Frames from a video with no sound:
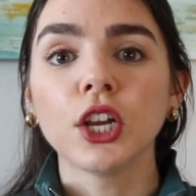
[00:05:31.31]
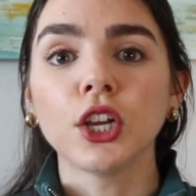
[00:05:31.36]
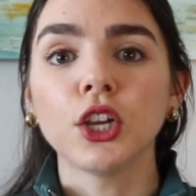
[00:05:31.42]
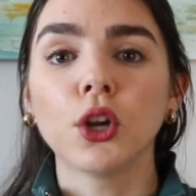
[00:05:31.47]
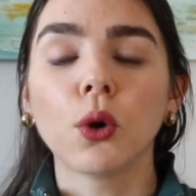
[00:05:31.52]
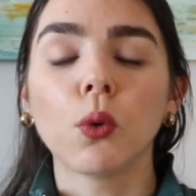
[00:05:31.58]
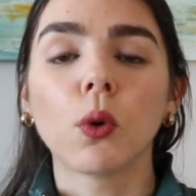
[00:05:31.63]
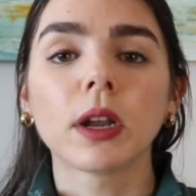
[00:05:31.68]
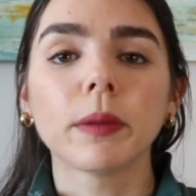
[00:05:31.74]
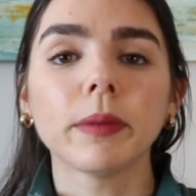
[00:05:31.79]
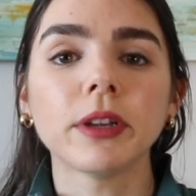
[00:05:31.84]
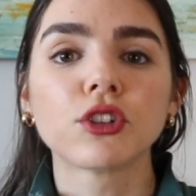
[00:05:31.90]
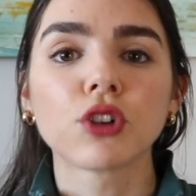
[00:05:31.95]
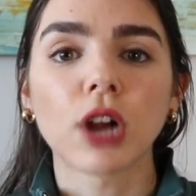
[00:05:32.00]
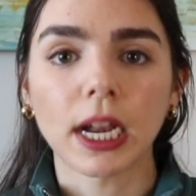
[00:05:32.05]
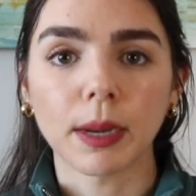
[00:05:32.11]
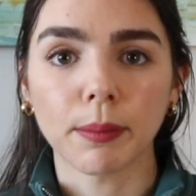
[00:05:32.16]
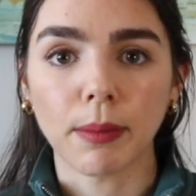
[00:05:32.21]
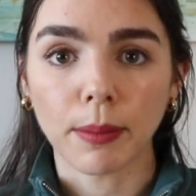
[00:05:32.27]
you don't wanna be
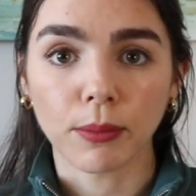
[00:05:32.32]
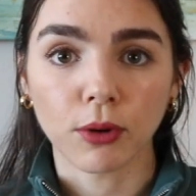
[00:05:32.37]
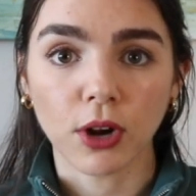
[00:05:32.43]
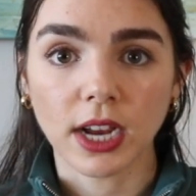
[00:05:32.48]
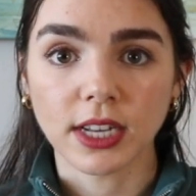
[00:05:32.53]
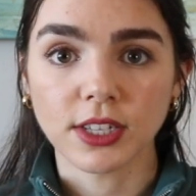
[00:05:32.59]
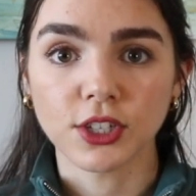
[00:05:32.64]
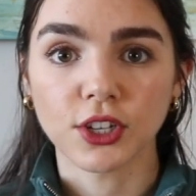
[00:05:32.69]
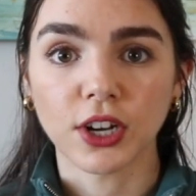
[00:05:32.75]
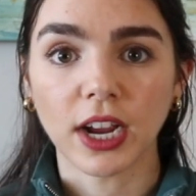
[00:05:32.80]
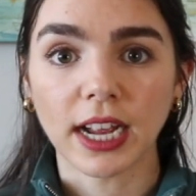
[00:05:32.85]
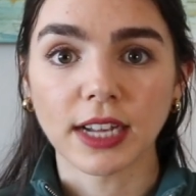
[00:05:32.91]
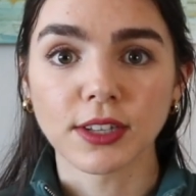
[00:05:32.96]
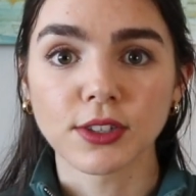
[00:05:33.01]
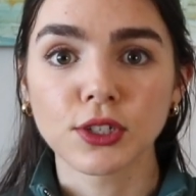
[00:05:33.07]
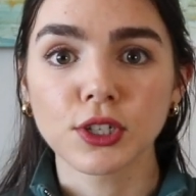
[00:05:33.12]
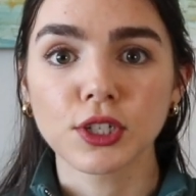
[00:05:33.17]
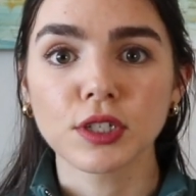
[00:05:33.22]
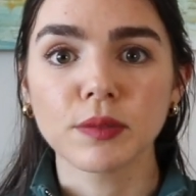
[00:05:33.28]
trying to memorize your
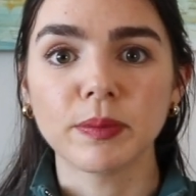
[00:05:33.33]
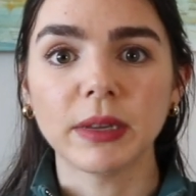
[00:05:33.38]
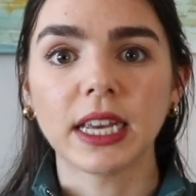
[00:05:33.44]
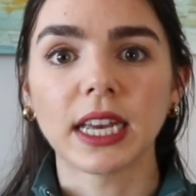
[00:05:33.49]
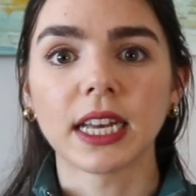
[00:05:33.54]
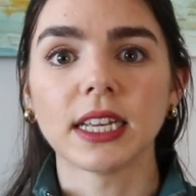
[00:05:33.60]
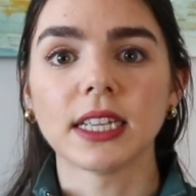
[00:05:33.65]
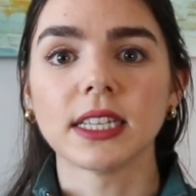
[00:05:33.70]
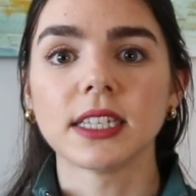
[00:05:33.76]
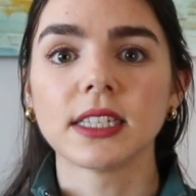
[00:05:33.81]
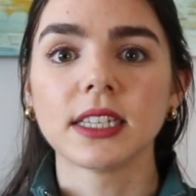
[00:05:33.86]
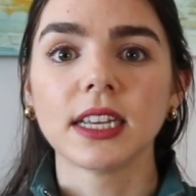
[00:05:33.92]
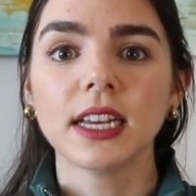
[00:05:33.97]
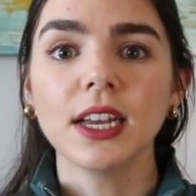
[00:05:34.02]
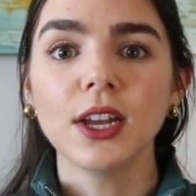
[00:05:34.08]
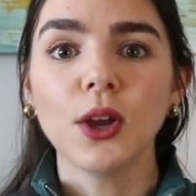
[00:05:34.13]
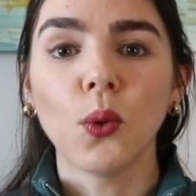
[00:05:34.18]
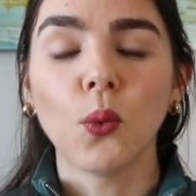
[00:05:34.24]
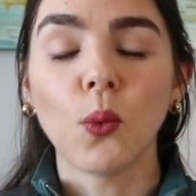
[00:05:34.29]
answers because
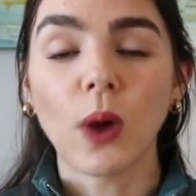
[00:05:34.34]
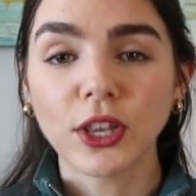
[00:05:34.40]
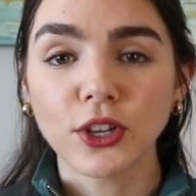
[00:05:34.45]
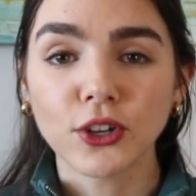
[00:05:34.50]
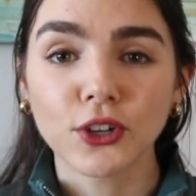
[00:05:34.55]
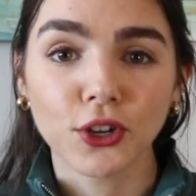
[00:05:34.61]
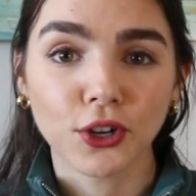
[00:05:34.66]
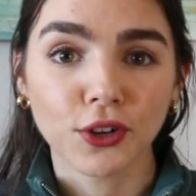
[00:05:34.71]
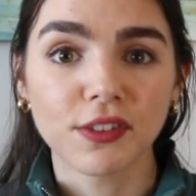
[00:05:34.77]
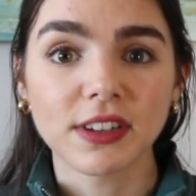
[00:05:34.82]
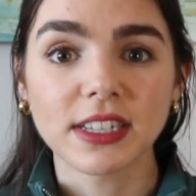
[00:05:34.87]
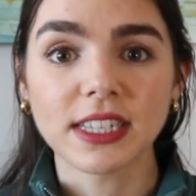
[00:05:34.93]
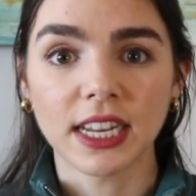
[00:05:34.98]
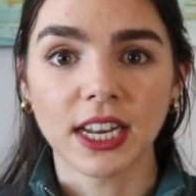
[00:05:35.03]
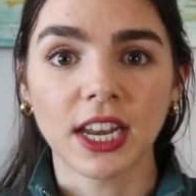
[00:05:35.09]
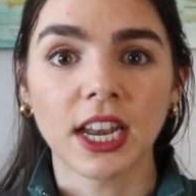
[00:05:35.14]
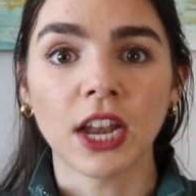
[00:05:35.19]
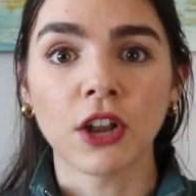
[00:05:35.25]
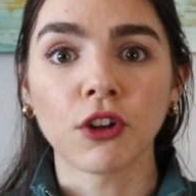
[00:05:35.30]
when you're nervous
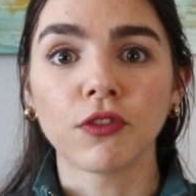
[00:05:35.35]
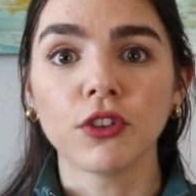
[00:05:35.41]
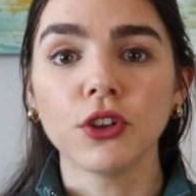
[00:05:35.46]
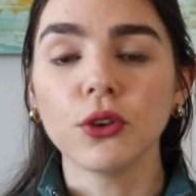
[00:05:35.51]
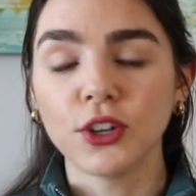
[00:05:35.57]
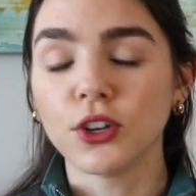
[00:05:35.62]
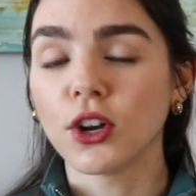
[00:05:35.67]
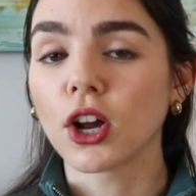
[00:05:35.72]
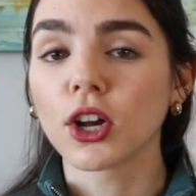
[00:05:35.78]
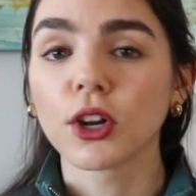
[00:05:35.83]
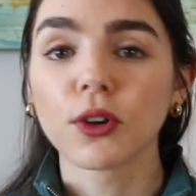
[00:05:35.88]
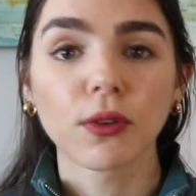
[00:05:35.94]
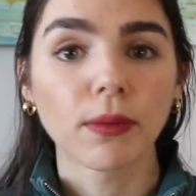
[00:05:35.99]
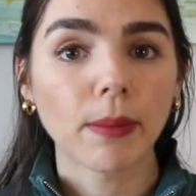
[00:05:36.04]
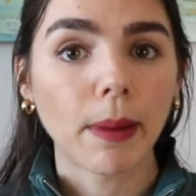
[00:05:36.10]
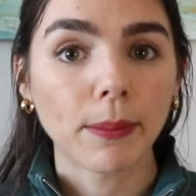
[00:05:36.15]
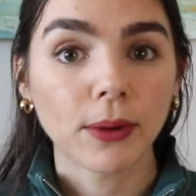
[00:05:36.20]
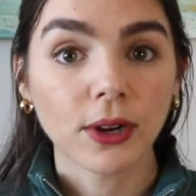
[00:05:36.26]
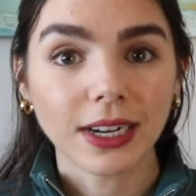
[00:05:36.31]
in an interview, you're not gonna
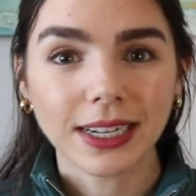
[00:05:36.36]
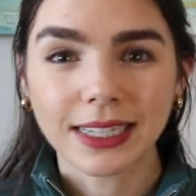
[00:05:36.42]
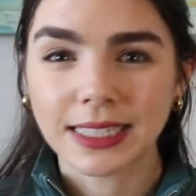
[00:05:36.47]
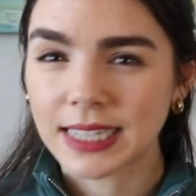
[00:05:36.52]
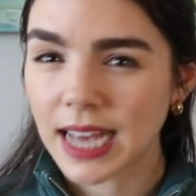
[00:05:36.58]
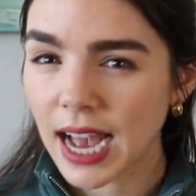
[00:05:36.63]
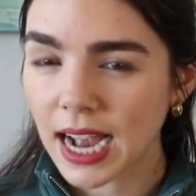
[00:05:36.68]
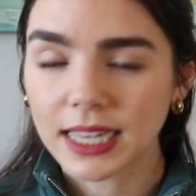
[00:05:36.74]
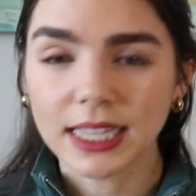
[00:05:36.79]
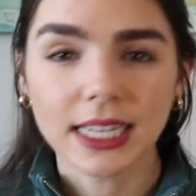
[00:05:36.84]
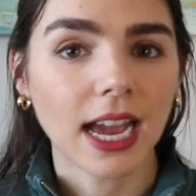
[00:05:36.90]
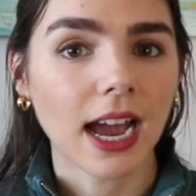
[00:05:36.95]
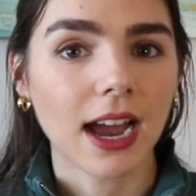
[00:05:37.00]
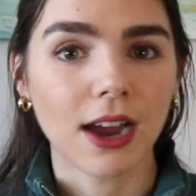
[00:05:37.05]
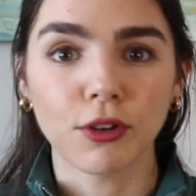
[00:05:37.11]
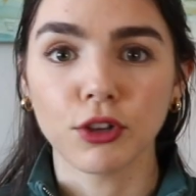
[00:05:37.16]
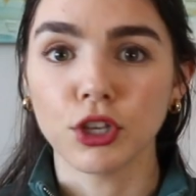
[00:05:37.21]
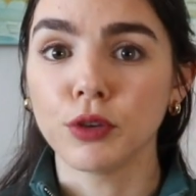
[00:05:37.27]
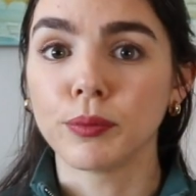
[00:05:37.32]
remember exactly
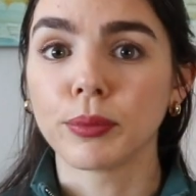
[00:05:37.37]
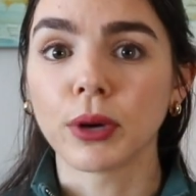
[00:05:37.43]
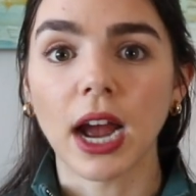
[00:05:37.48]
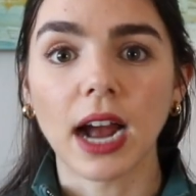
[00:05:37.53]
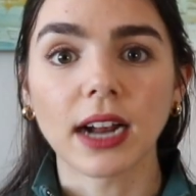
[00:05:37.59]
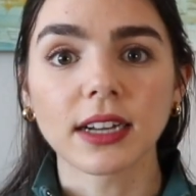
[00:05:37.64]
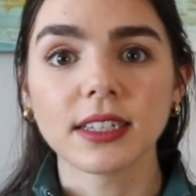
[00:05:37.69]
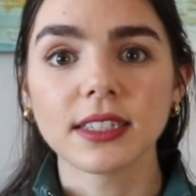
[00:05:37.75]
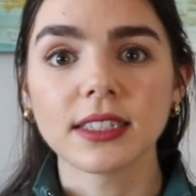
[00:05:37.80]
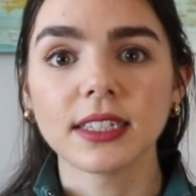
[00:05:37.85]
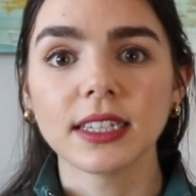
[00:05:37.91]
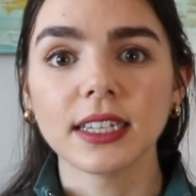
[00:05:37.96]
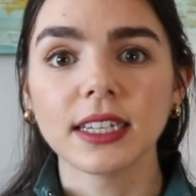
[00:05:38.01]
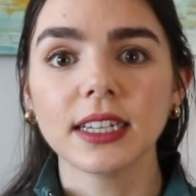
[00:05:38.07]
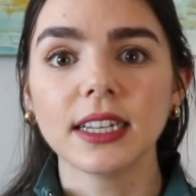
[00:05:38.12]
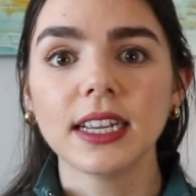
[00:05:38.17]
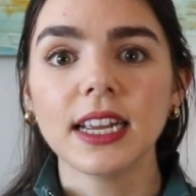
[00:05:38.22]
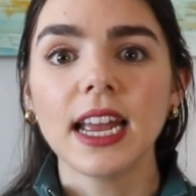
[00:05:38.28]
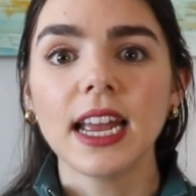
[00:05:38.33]
how you practiced it